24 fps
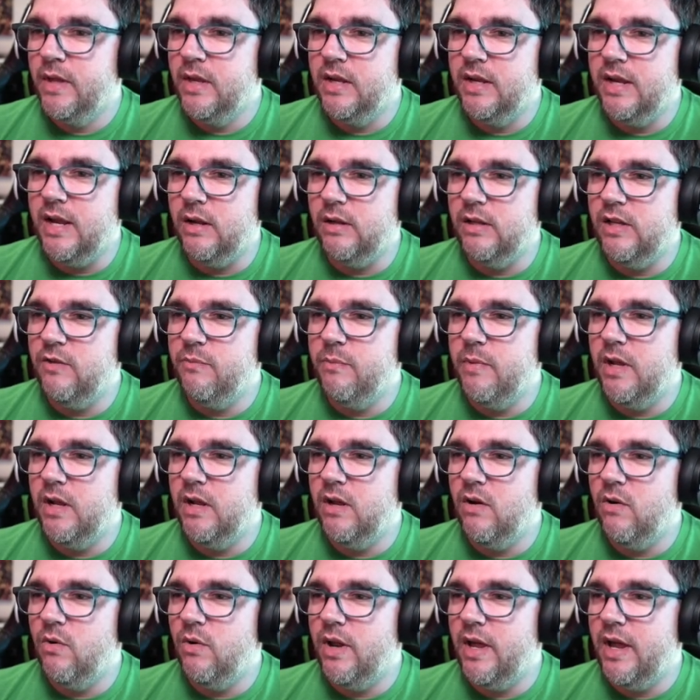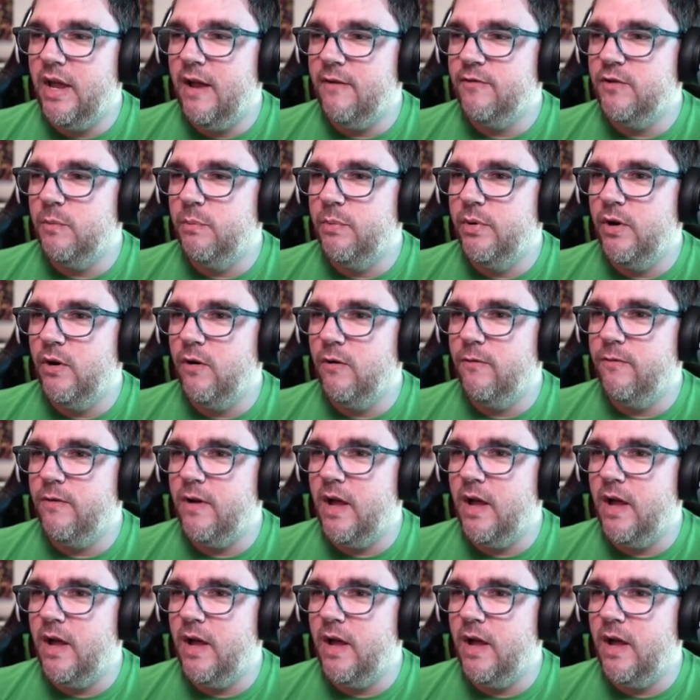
Now leave me alone, I have to purify